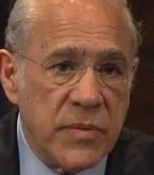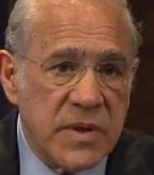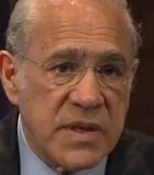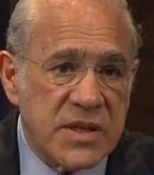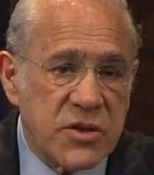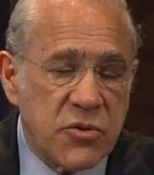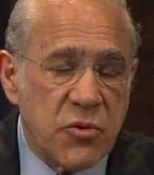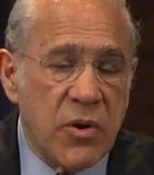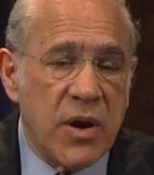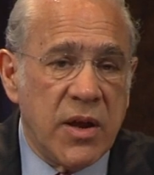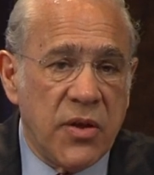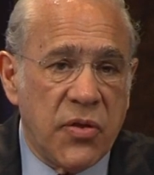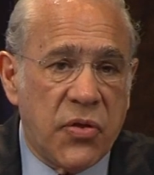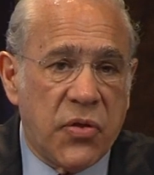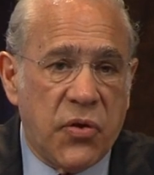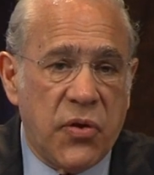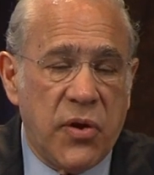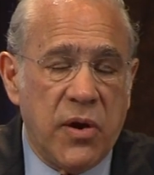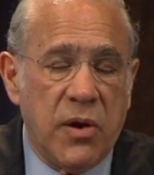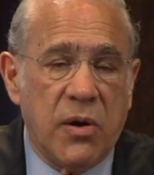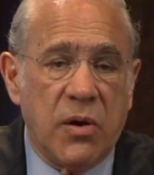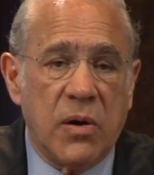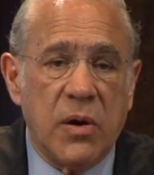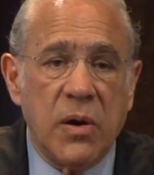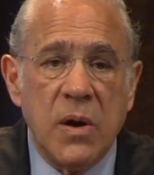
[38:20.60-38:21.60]
strength
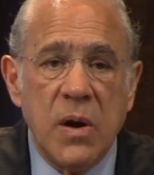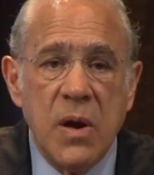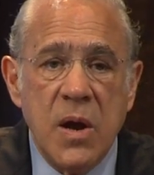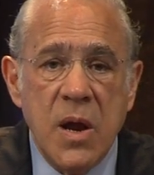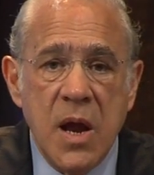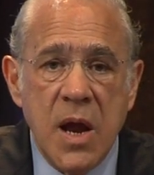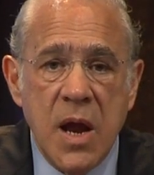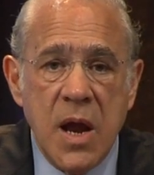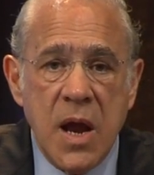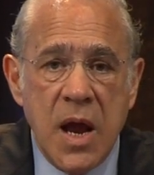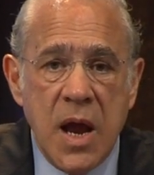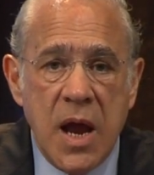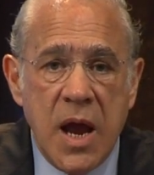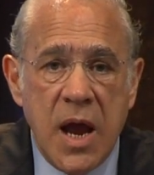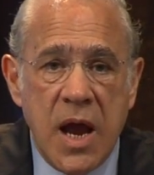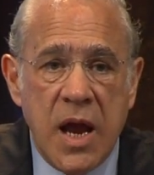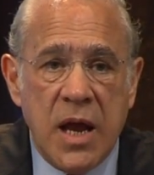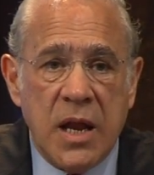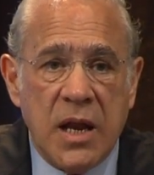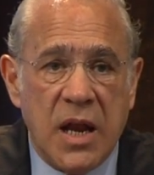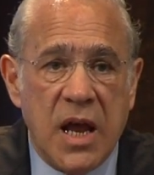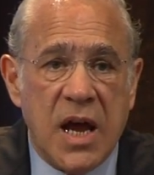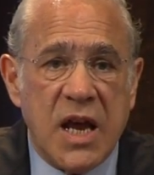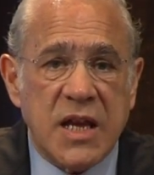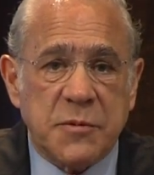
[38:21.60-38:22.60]
here.
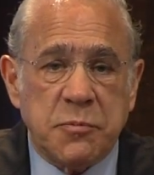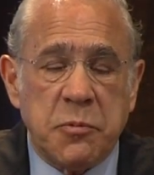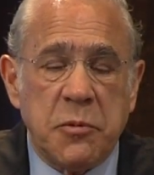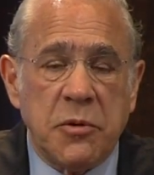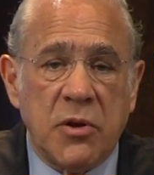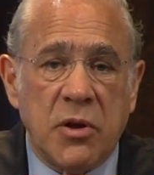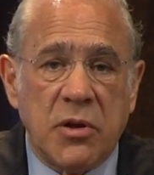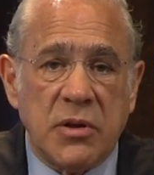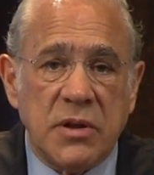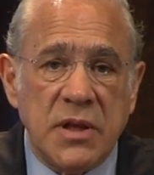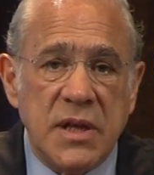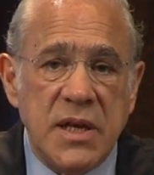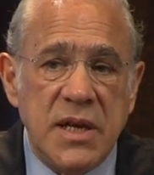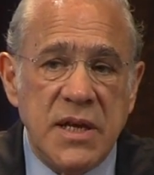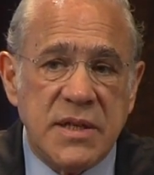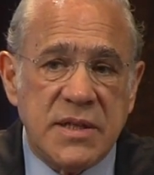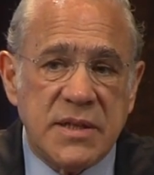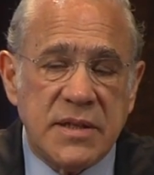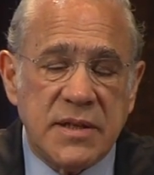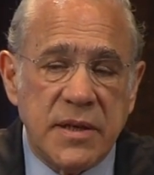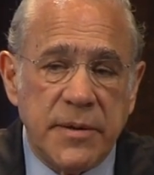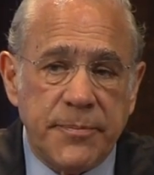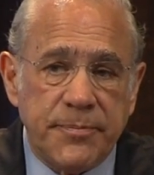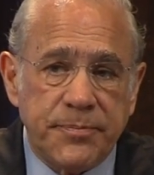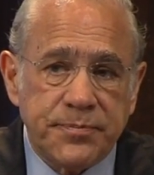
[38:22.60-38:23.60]
And last but not
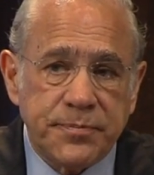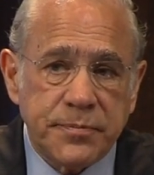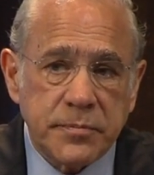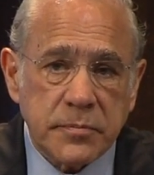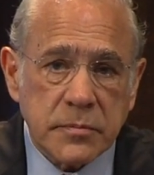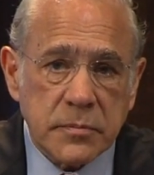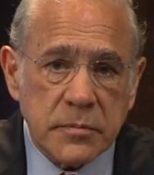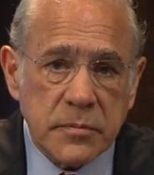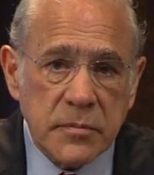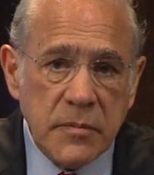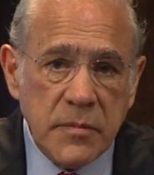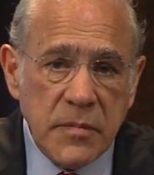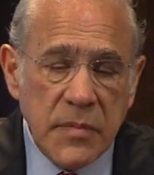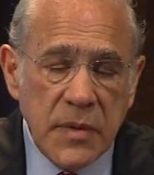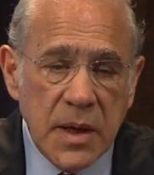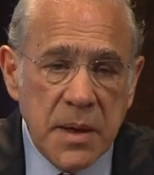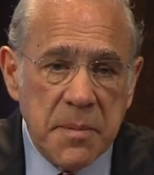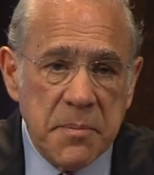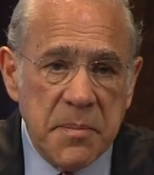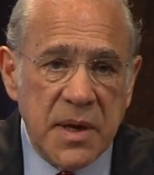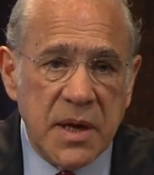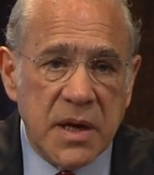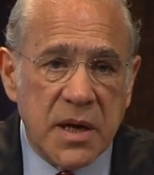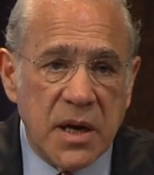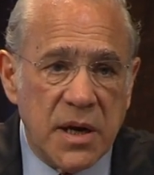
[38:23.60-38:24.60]
least,
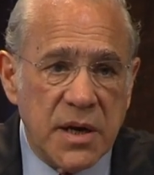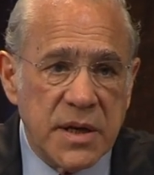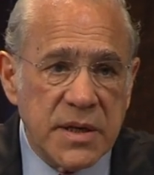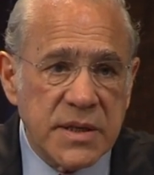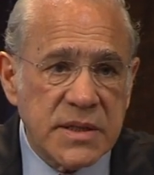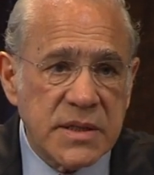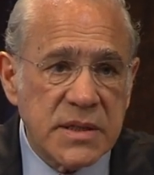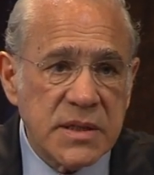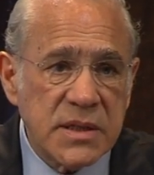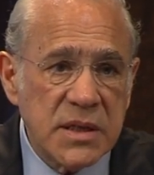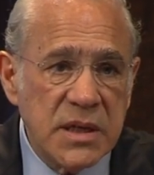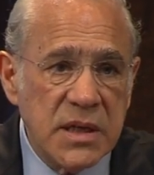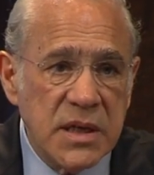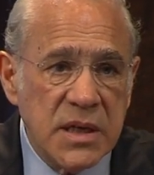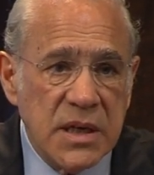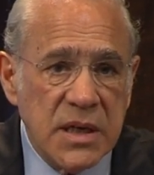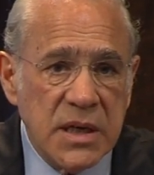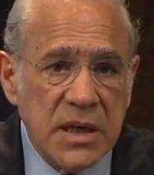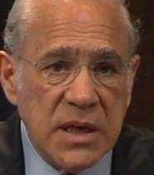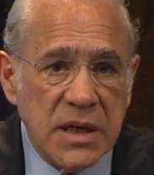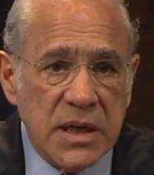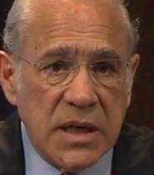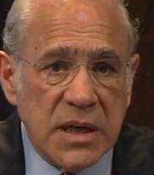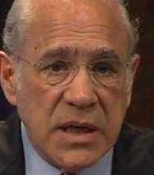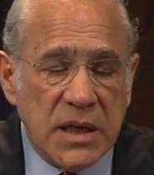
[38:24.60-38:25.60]
because
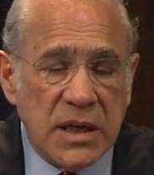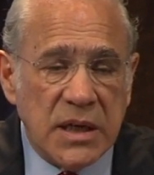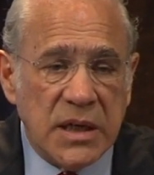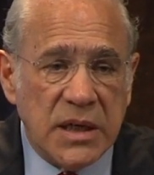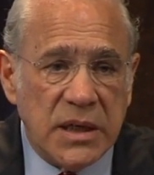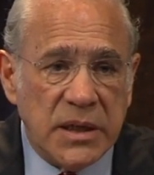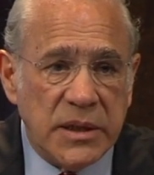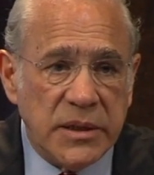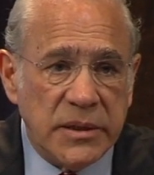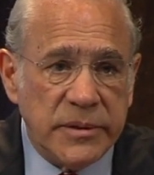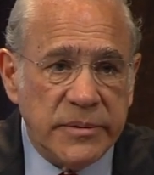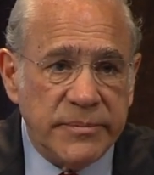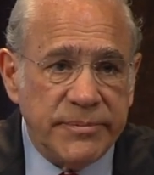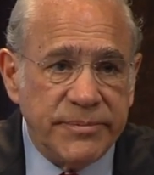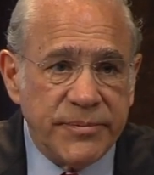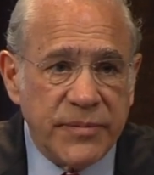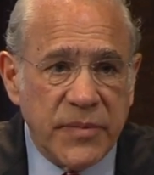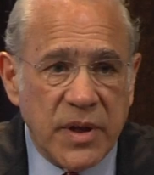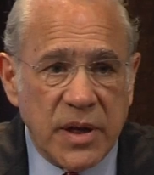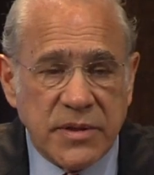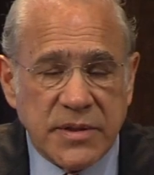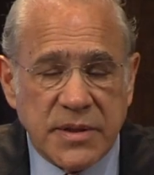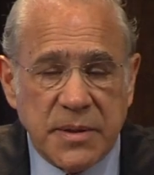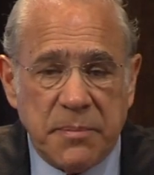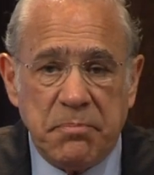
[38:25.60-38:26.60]

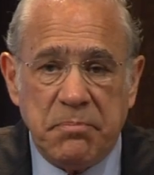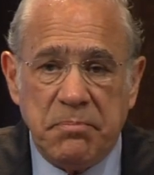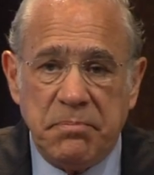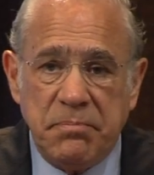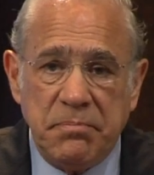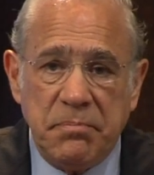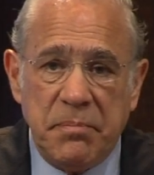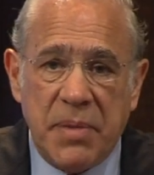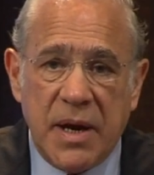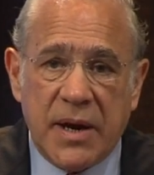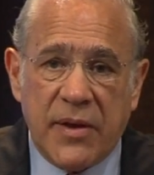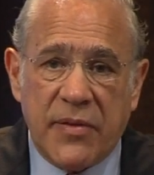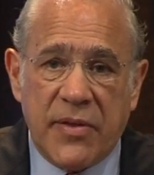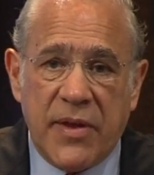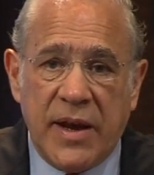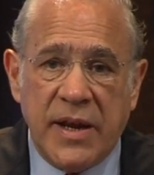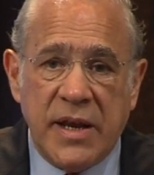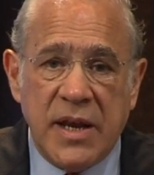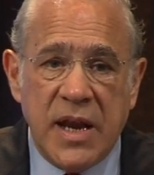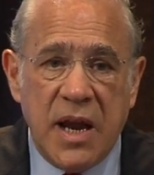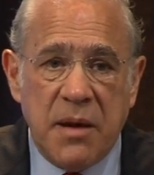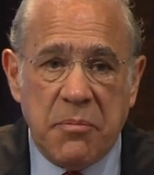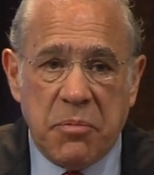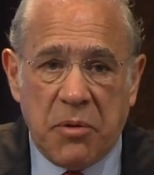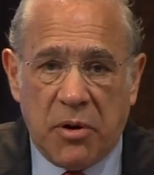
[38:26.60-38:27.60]
there's a beggar
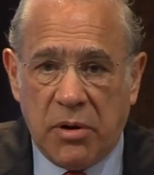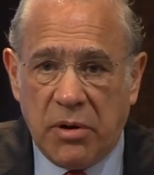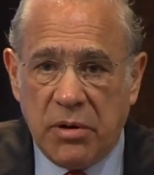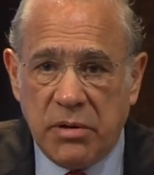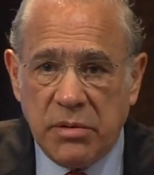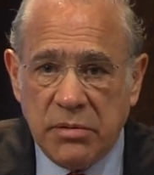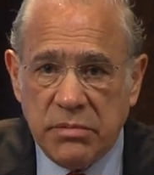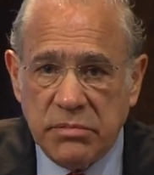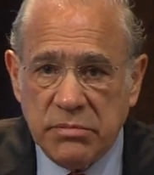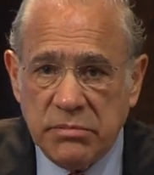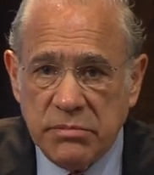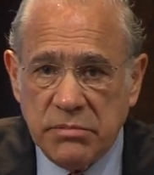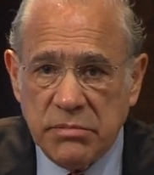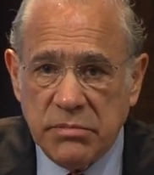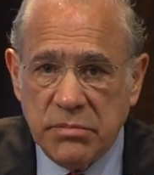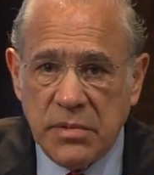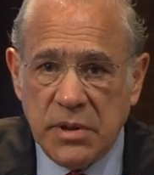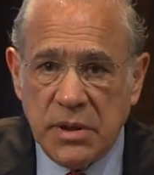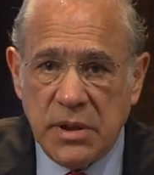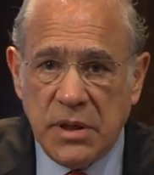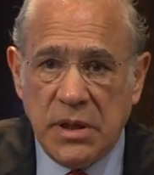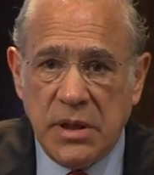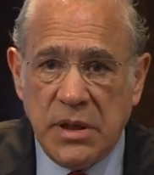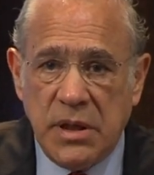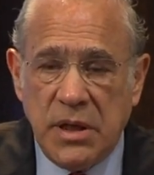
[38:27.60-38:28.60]
thy neighbor
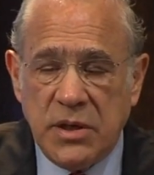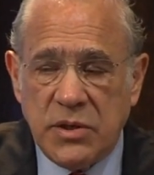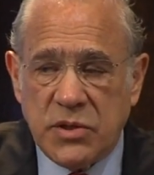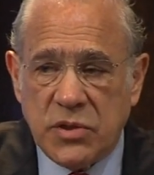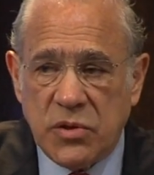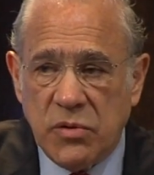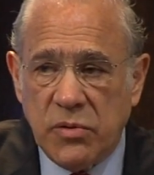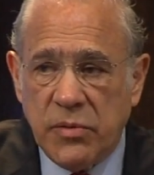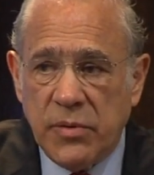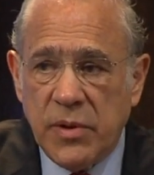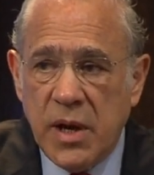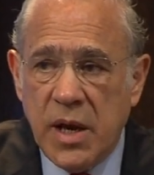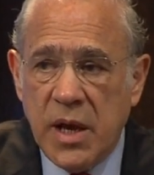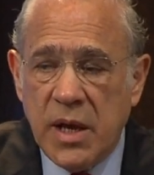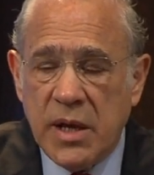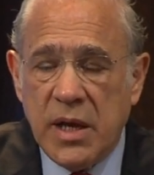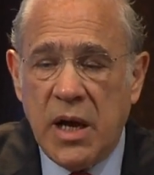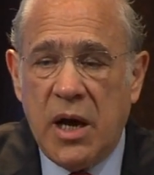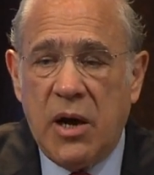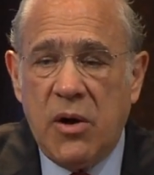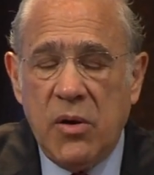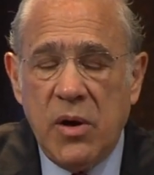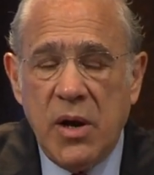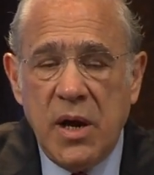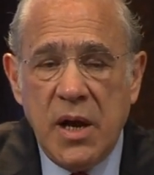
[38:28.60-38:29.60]
issue.
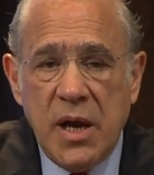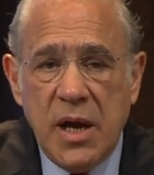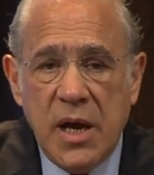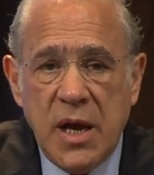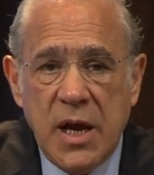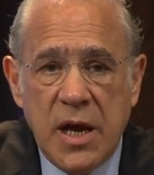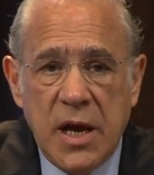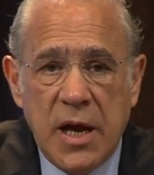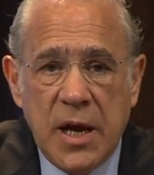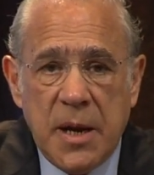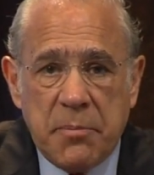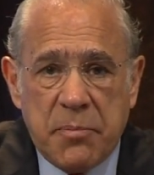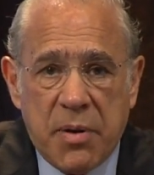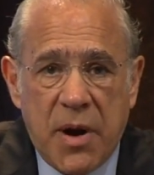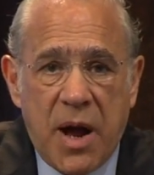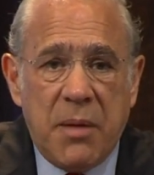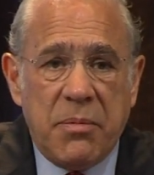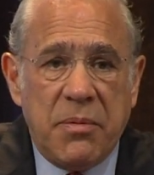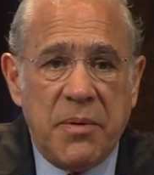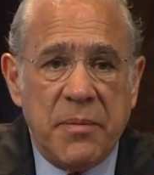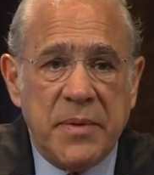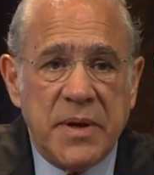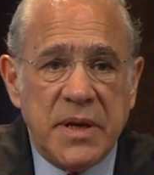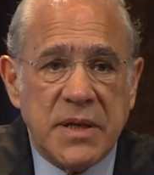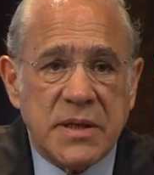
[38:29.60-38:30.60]
Now,
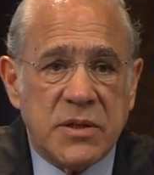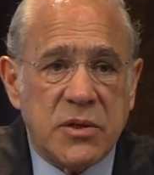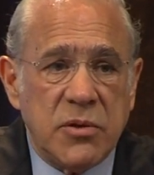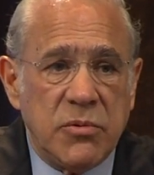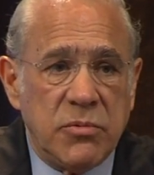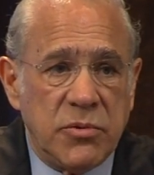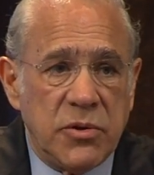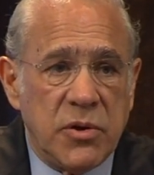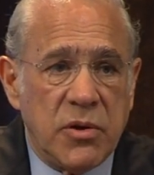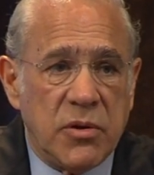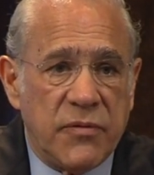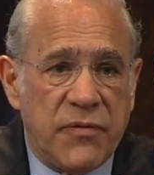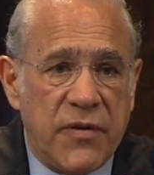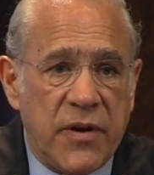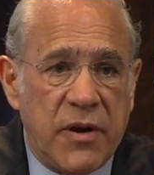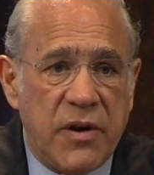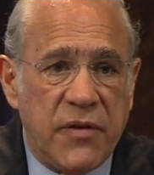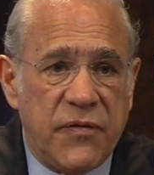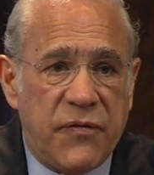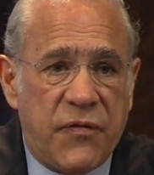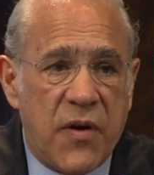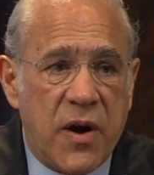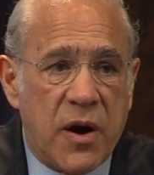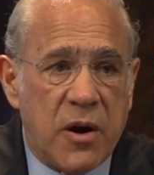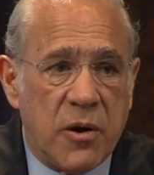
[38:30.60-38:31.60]
problem is you're
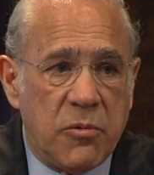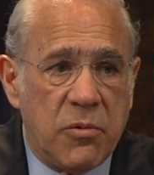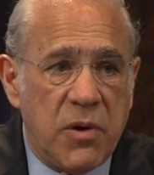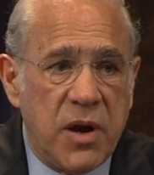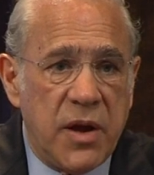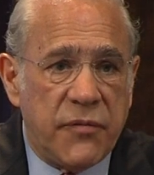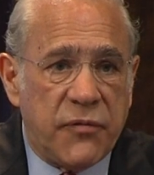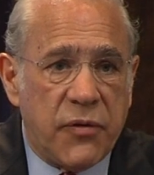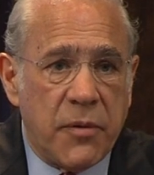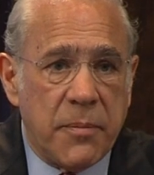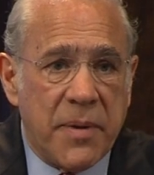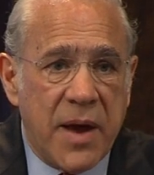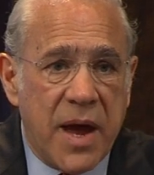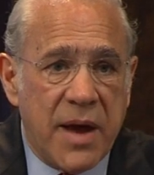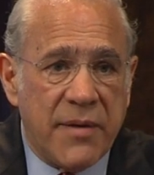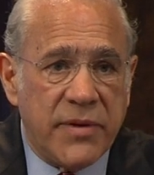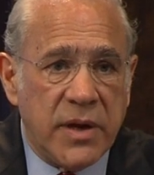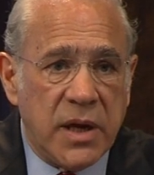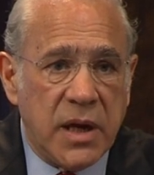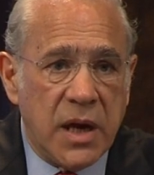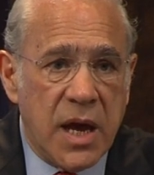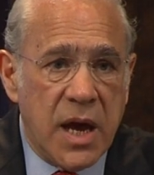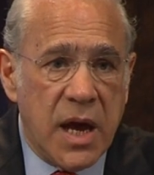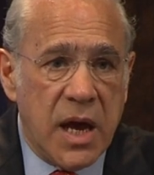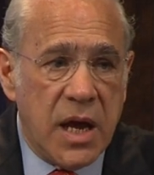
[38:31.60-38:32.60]
very far away from
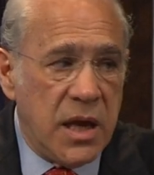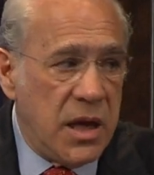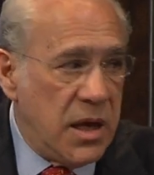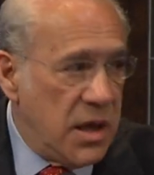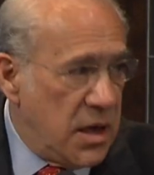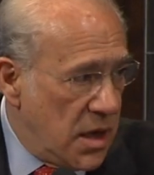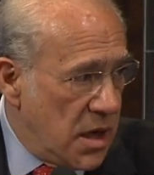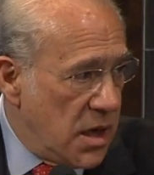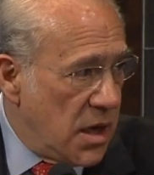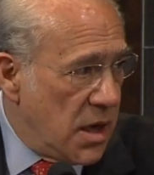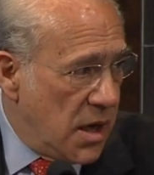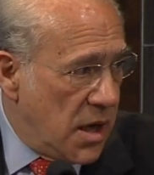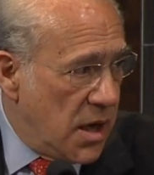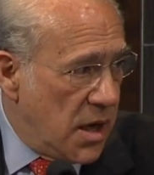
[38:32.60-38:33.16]
having a